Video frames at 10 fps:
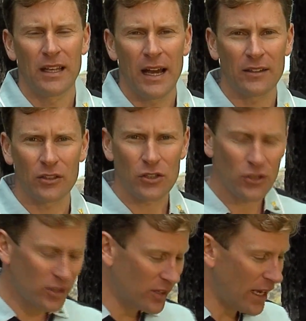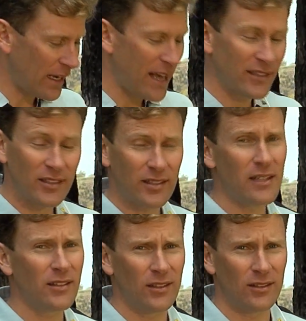And as it turns out, our
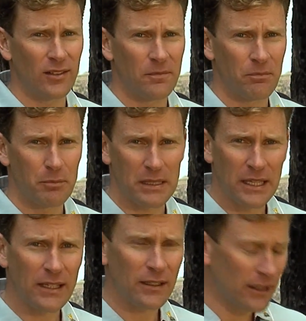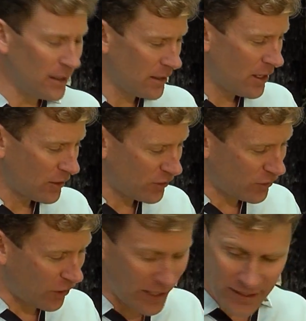senses, particularly
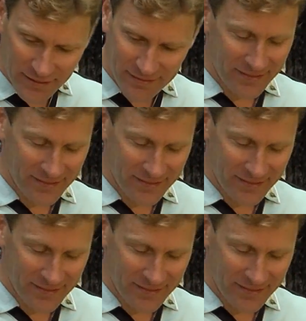sight,